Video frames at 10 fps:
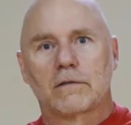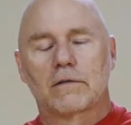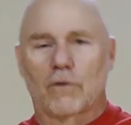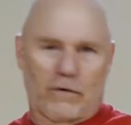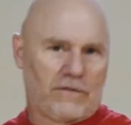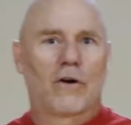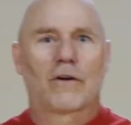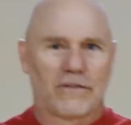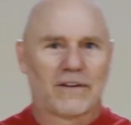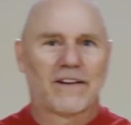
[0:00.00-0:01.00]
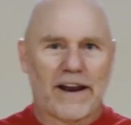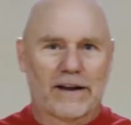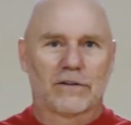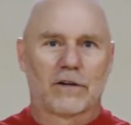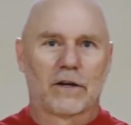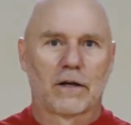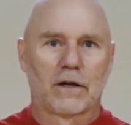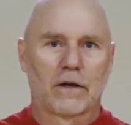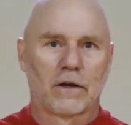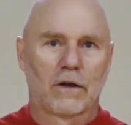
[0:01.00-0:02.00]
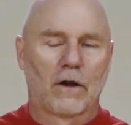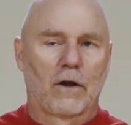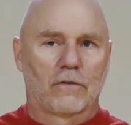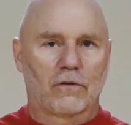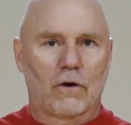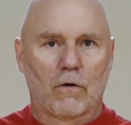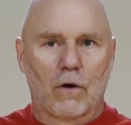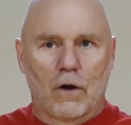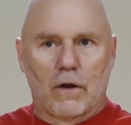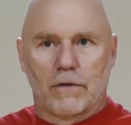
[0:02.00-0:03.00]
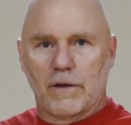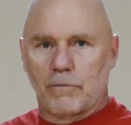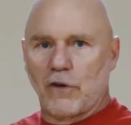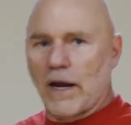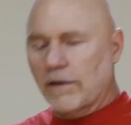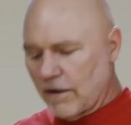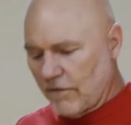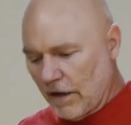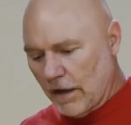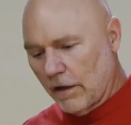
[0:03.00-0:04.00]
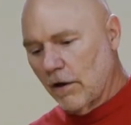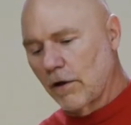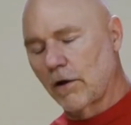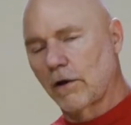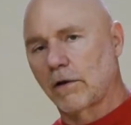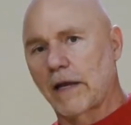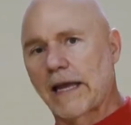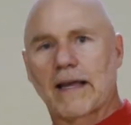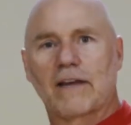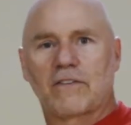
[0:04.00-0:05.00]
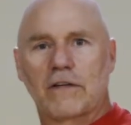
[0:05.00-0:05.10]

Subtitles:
for as long as it takes. So the objective in AKC